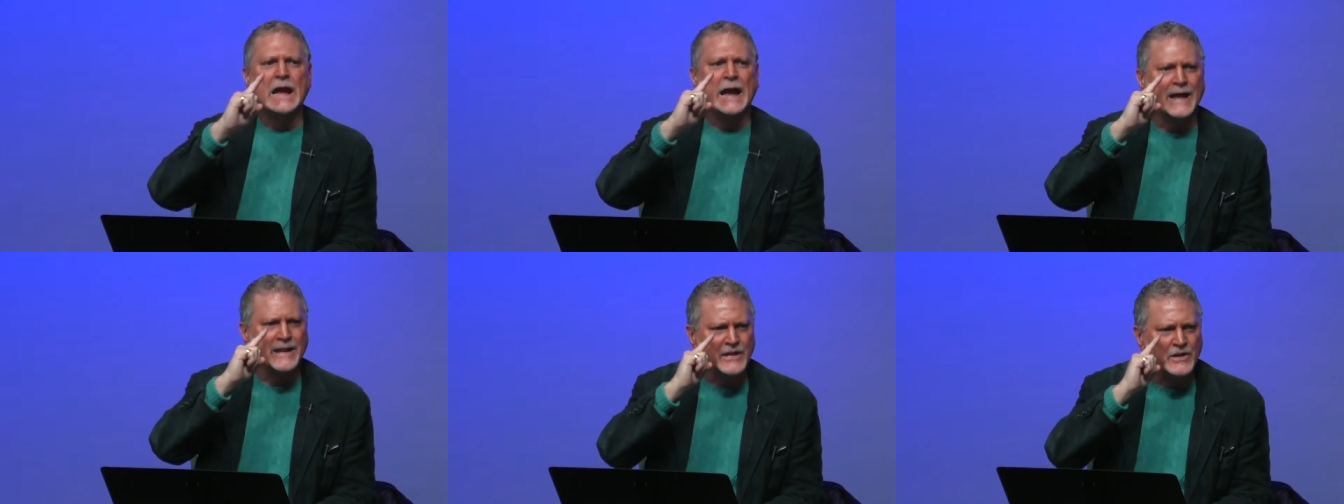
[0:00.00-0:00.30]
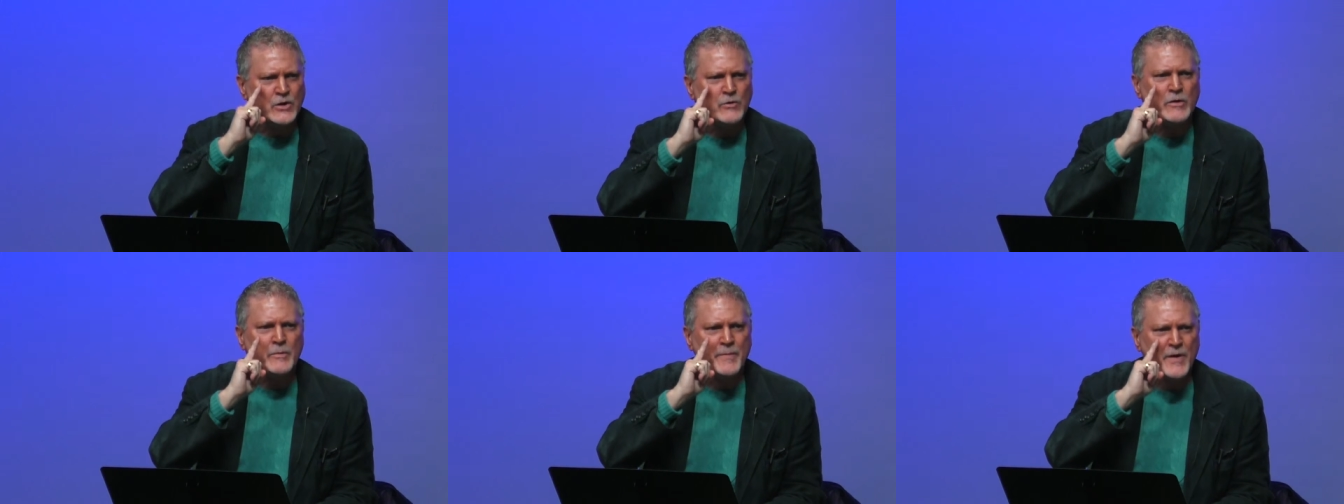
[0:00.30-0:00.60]
and
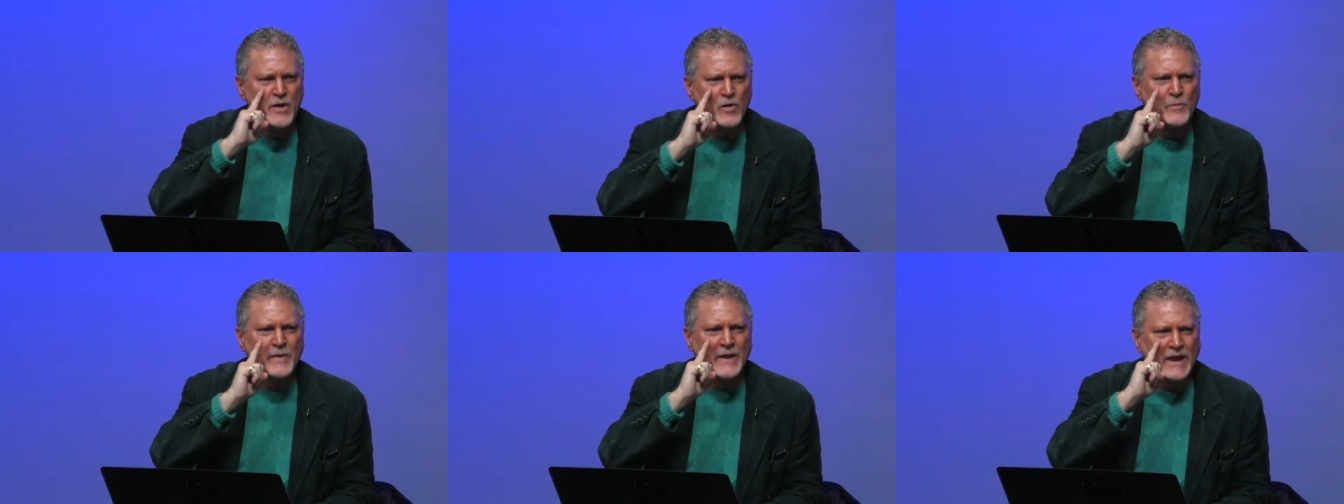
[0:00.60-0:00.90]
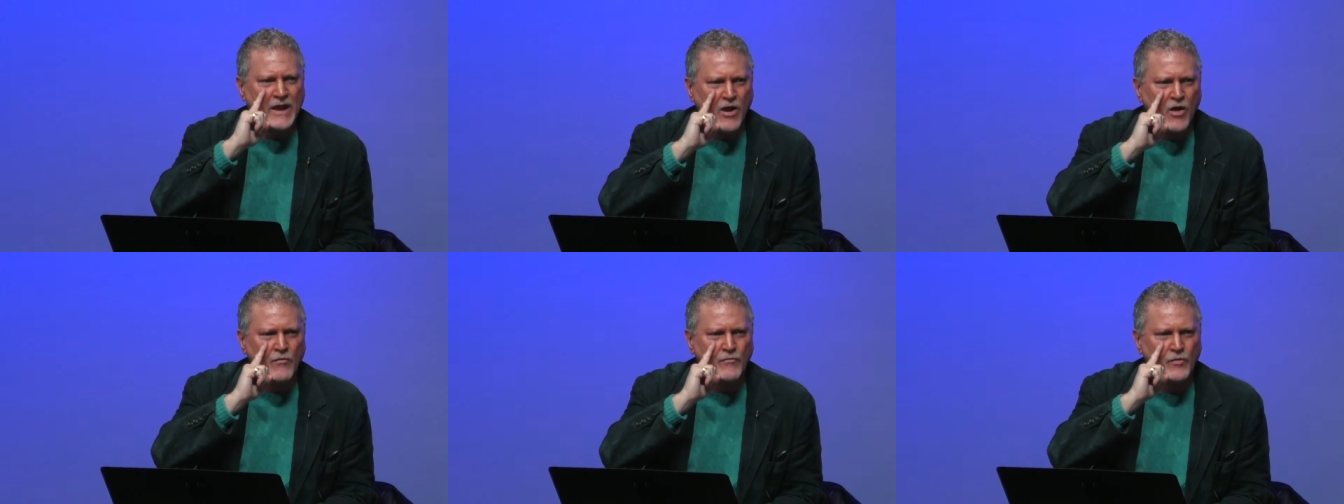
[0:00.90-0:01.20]
he knew he better be
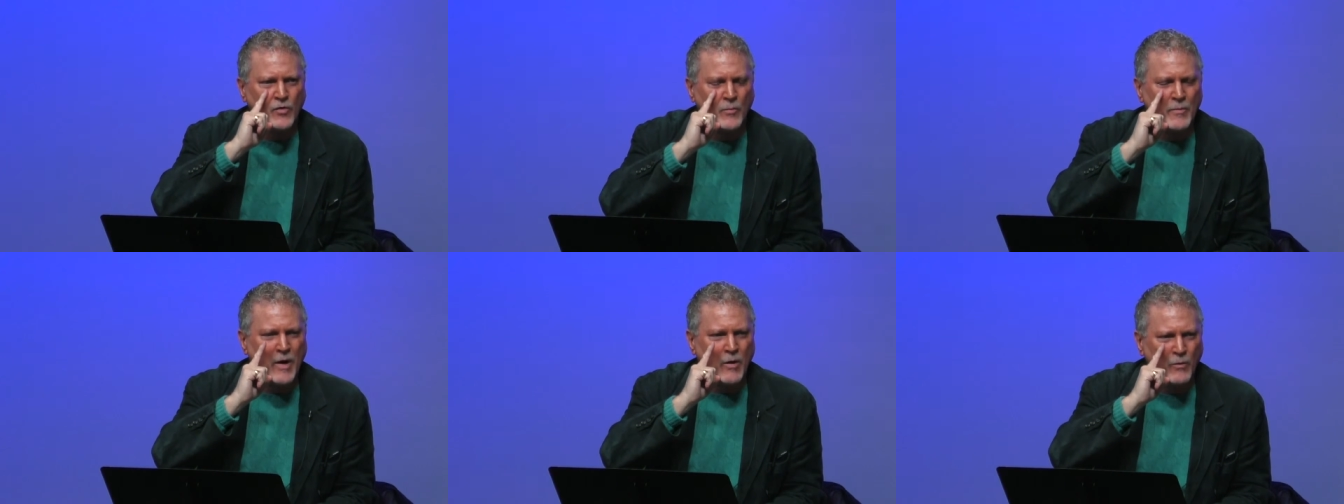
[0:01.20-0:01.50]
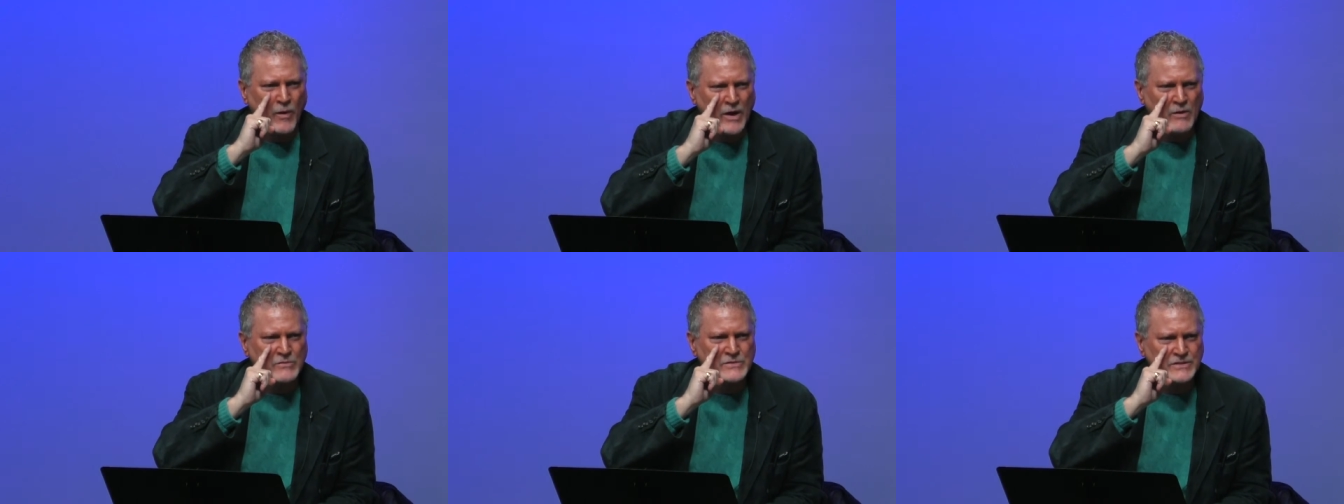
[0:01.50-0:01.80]
careful about
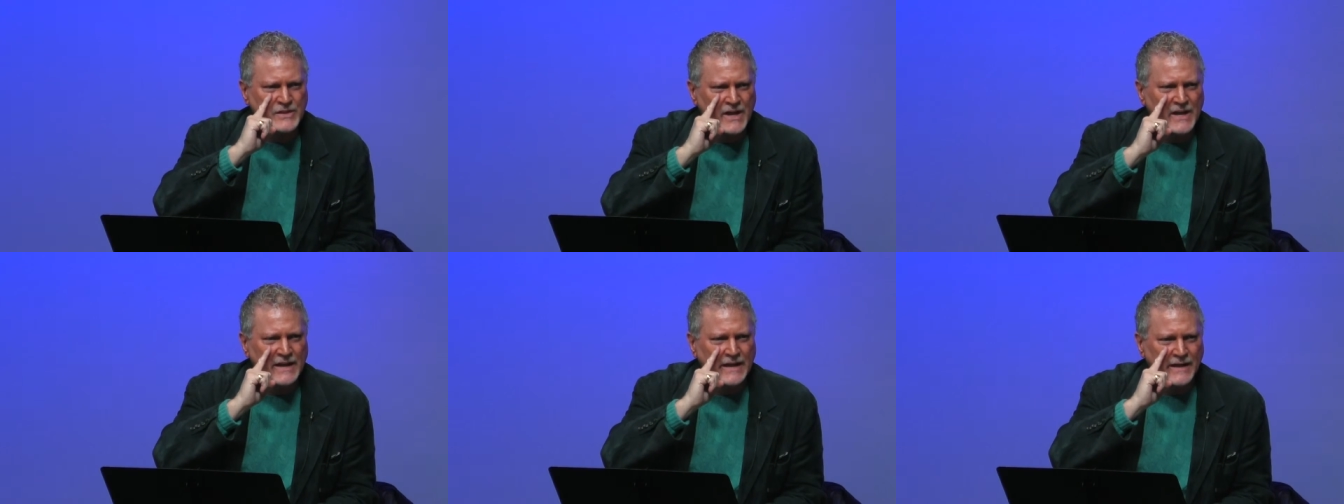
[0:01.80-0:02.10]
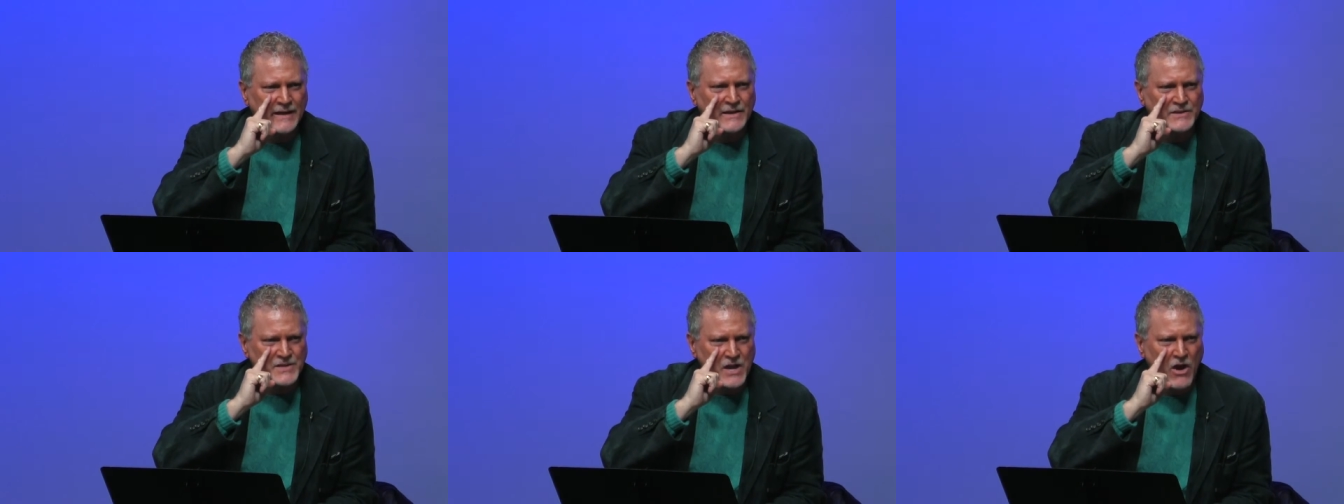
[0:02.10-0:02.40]
what he was letting
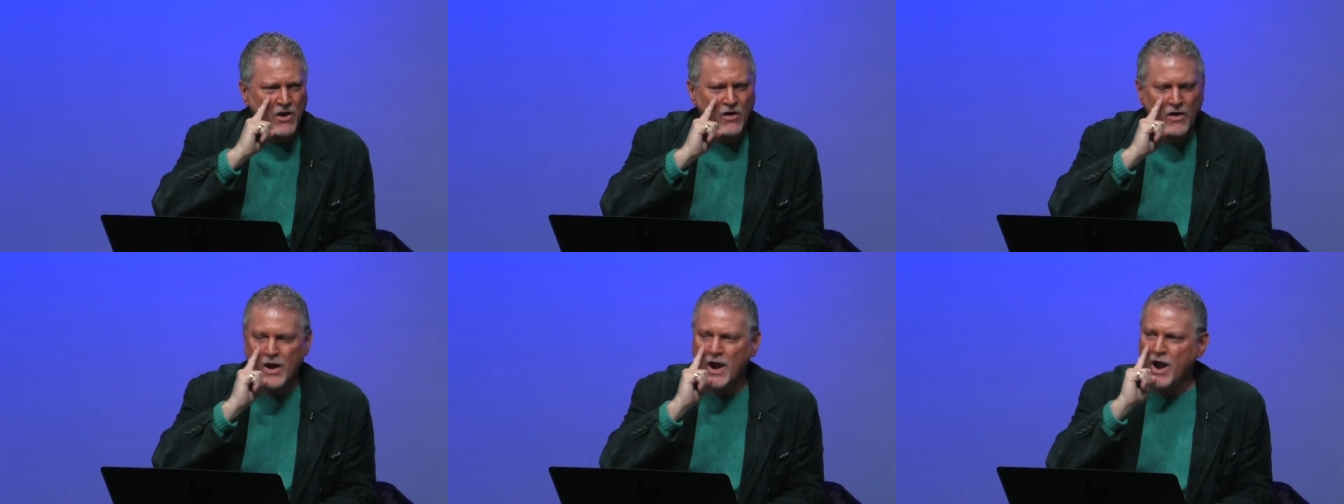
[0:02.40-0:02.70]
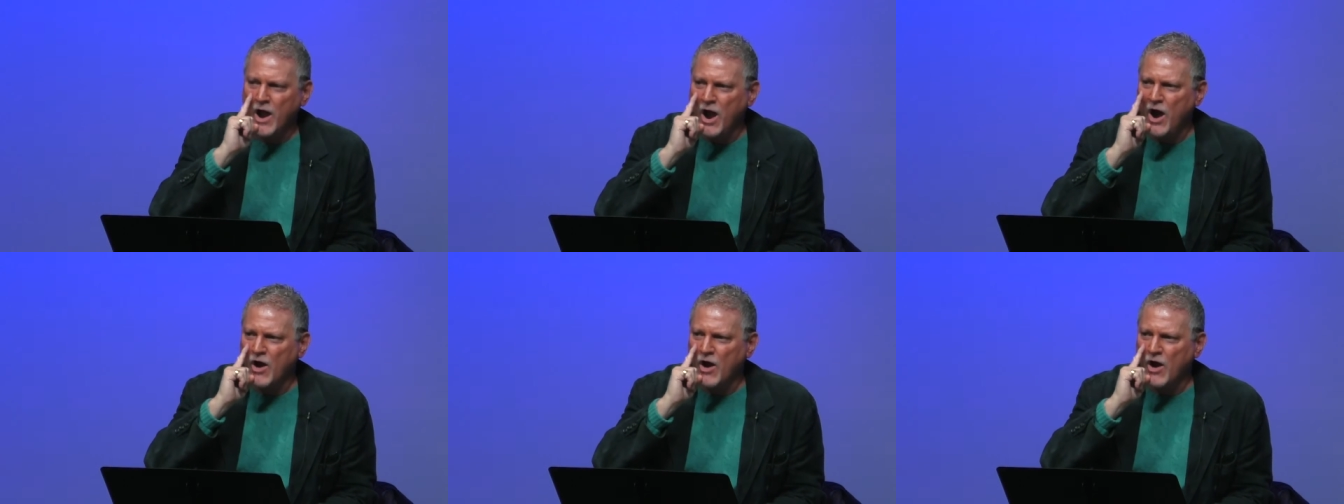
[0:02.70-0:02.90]
in his our,